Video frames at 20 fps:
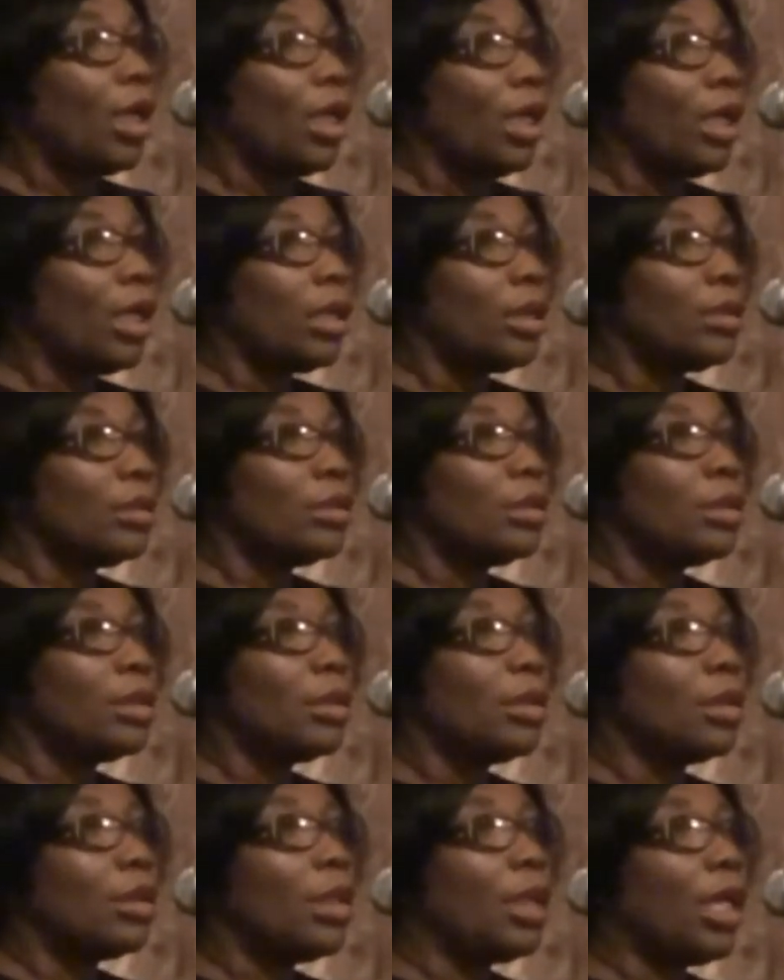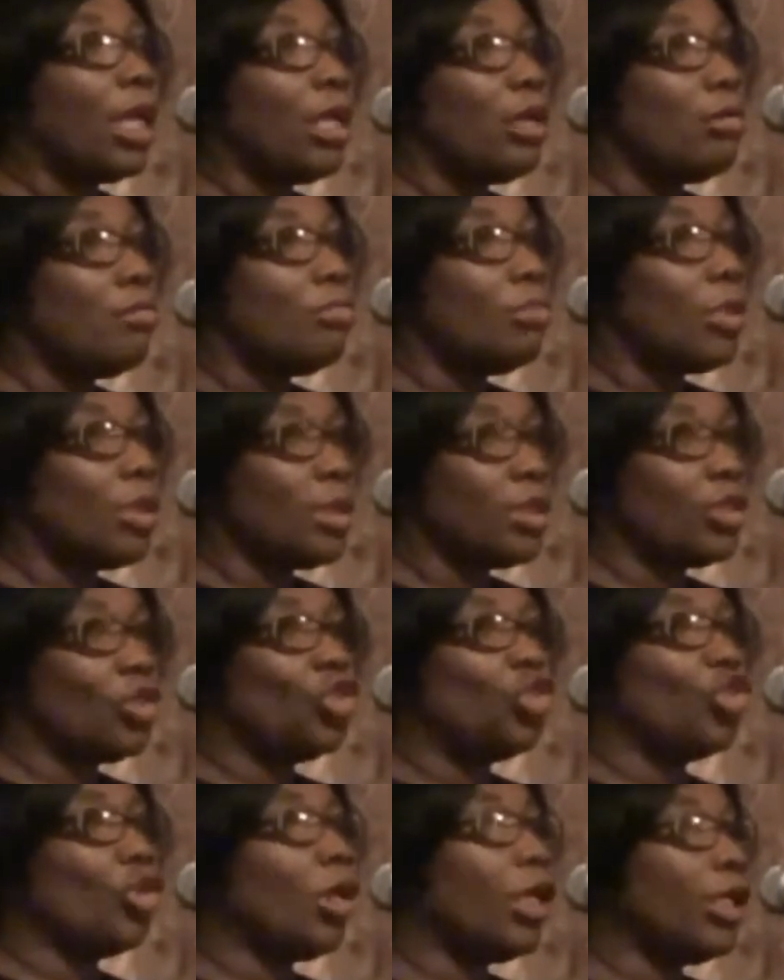And I
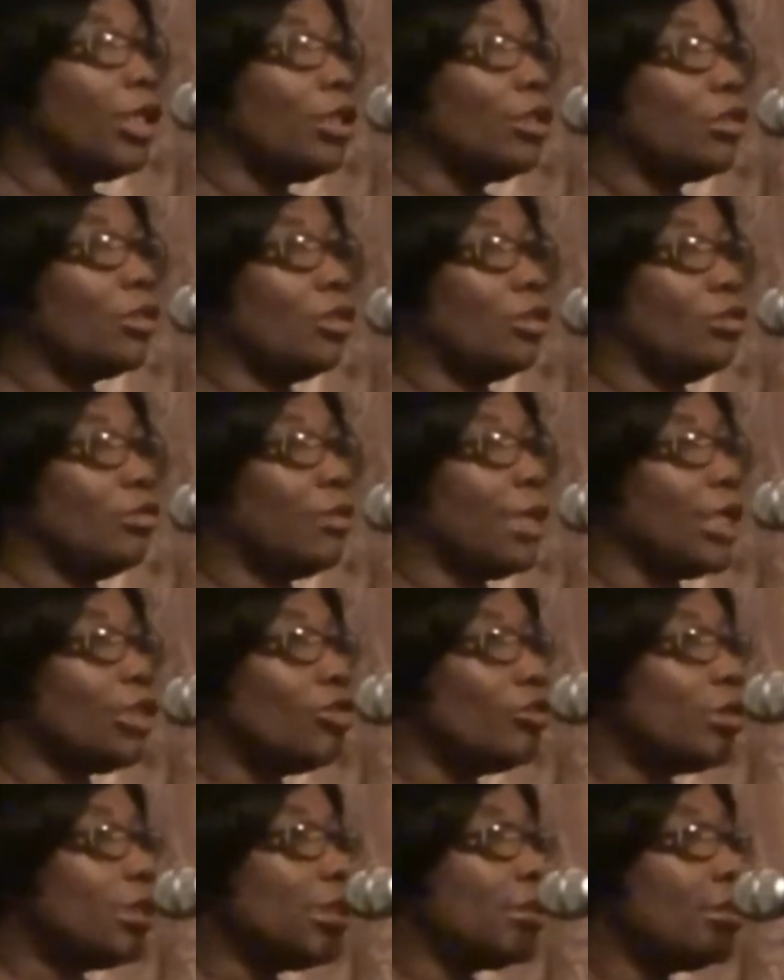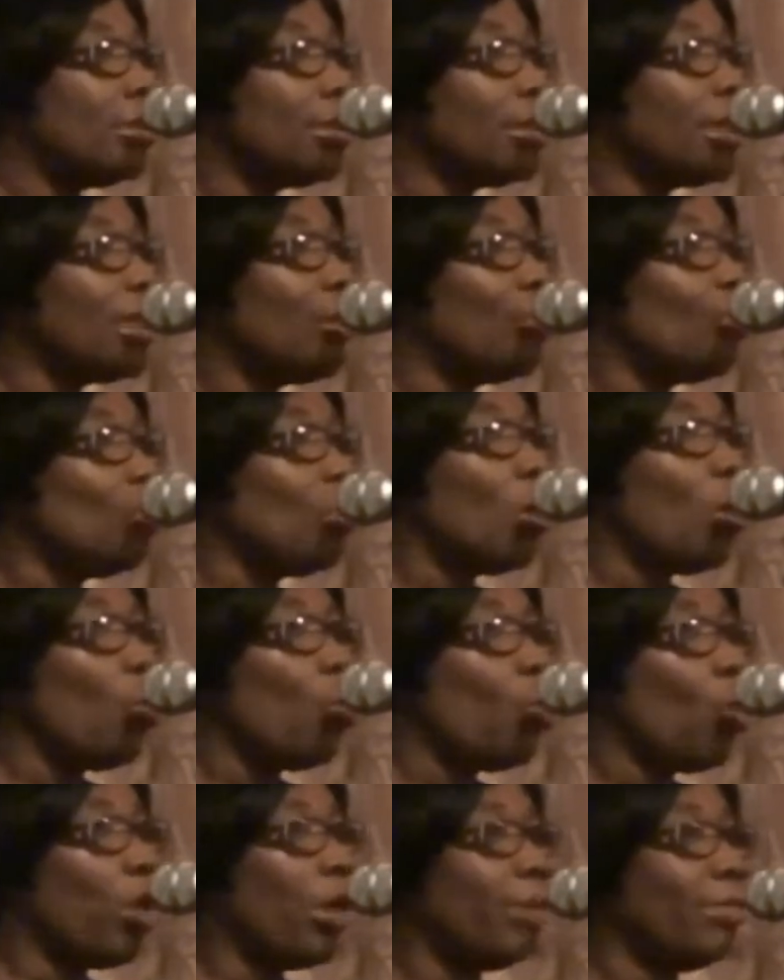must join in congratulating them
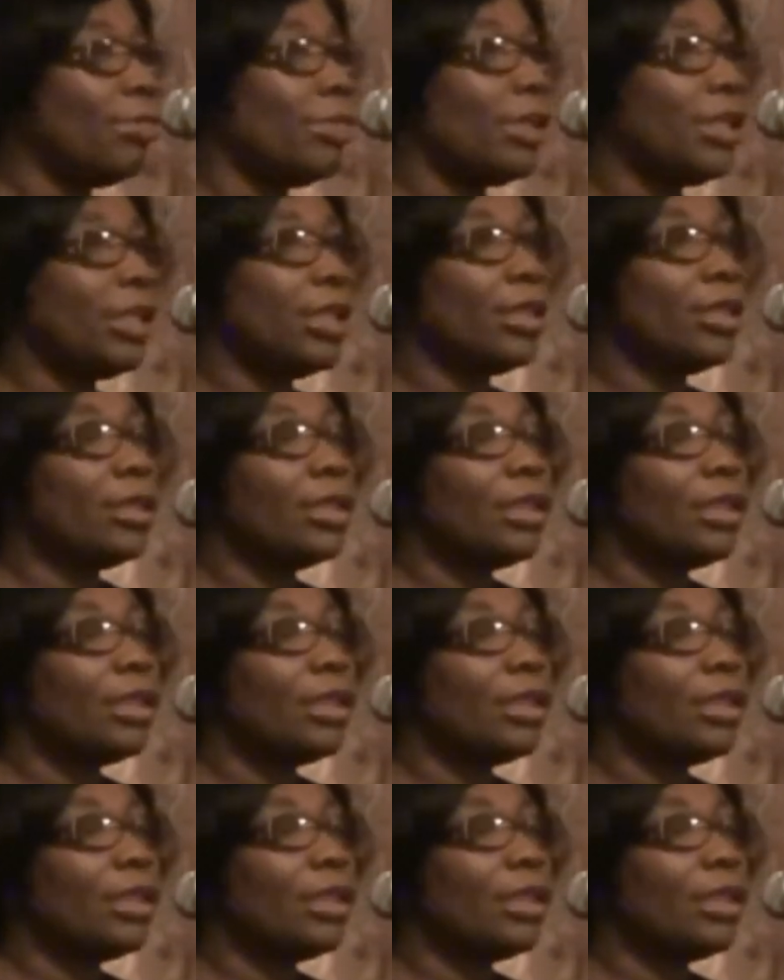warmly.